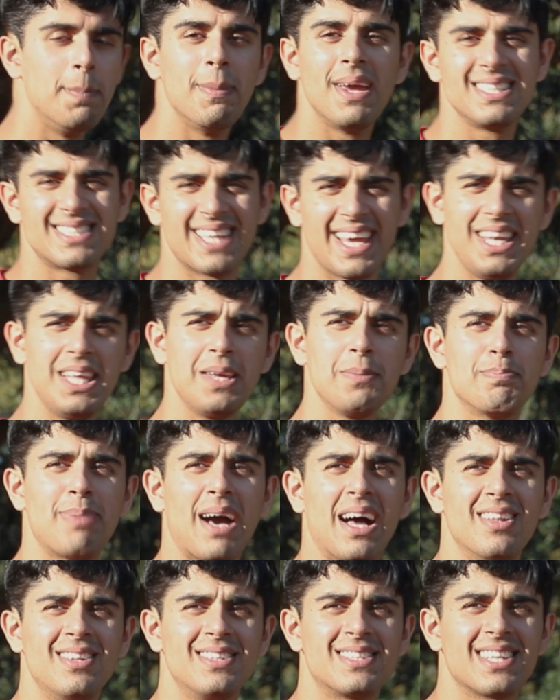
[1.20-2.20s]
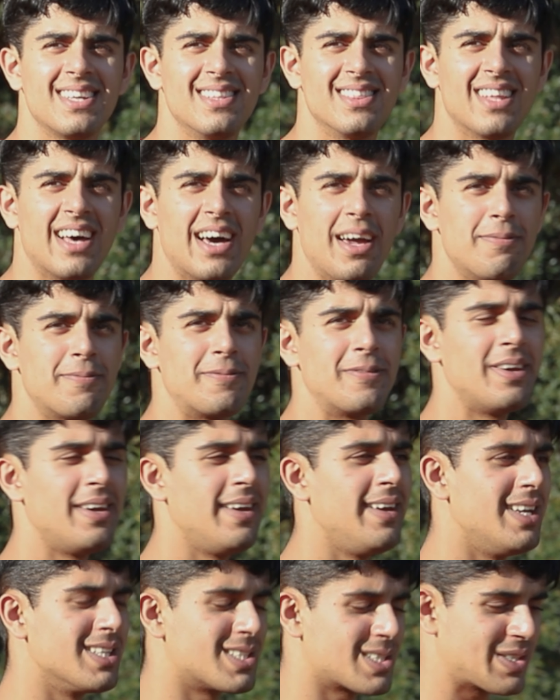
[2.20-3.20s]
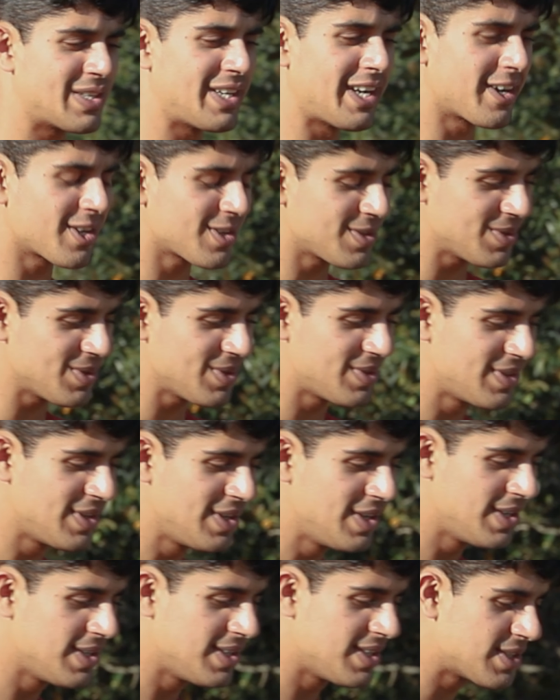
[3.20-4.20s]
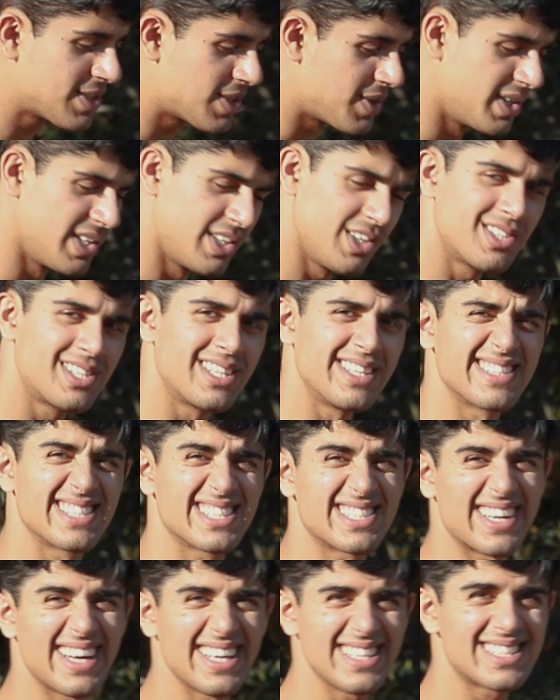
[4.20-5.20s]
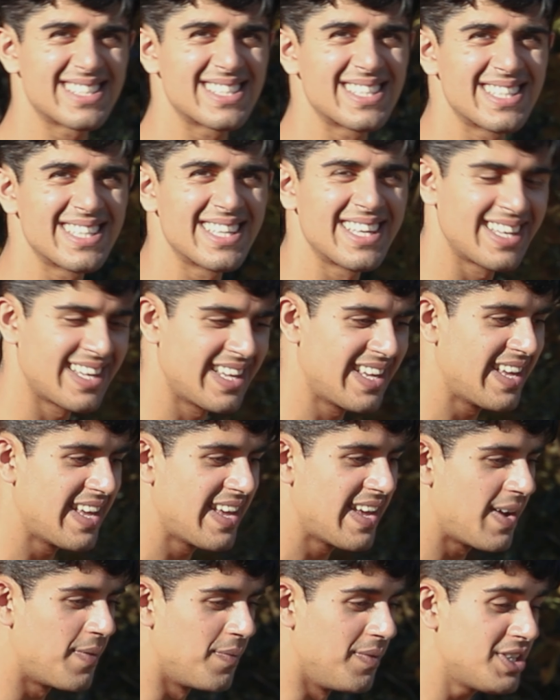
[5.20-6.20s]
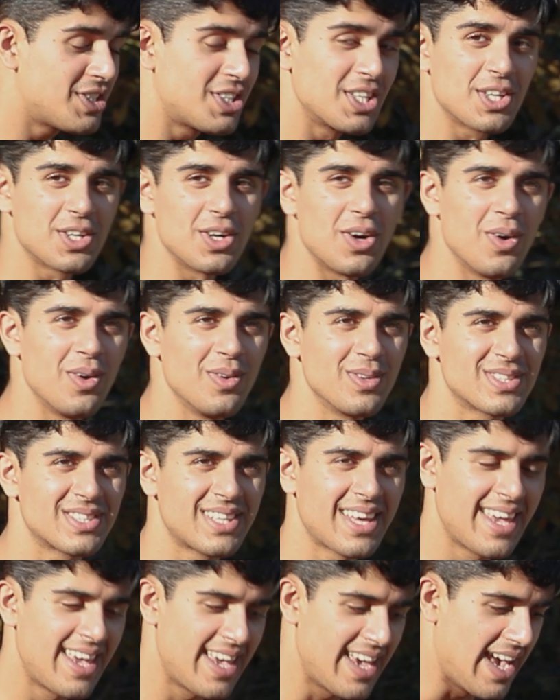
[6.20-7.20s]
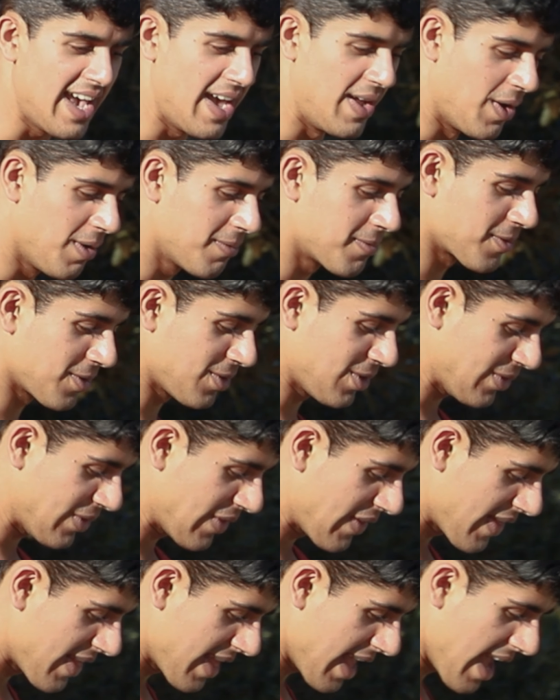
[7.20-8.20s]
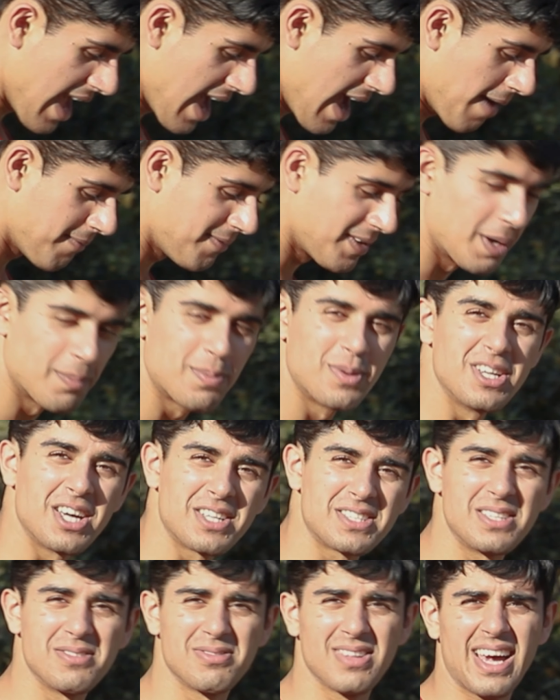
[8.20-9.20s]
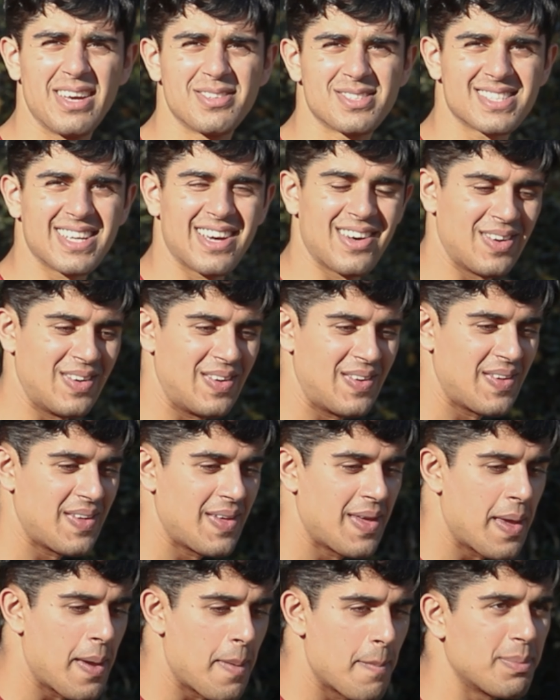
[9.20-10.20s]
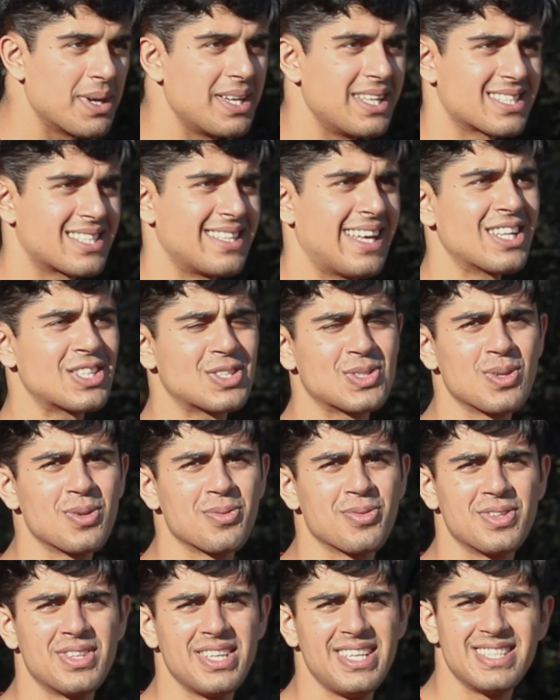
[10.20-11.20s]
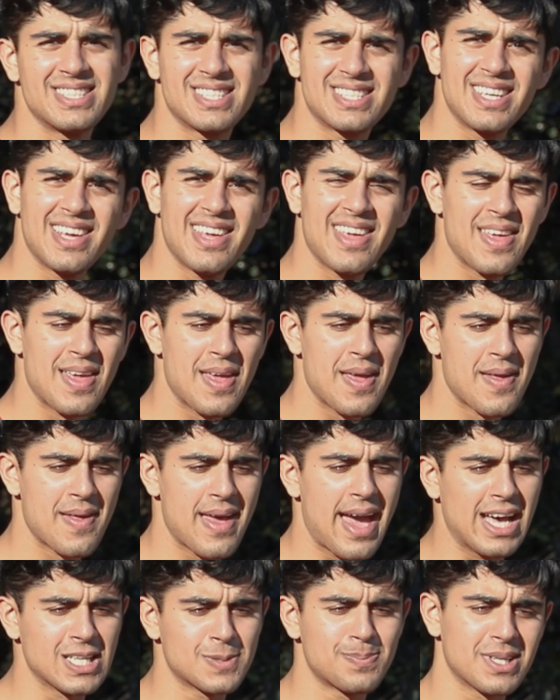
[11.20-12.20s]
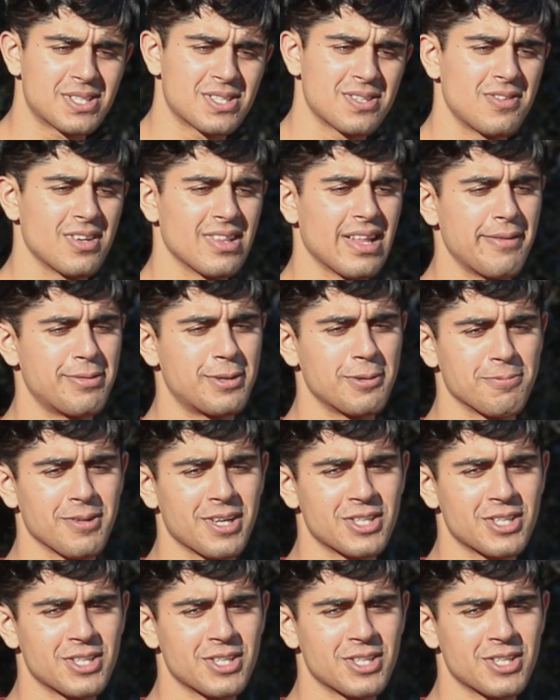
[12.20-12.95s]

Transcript: Maintaining balance in life is critical to reducing stress, reaching goals, and overall having a productive lifestyle. But it's natural for these aspects of your life to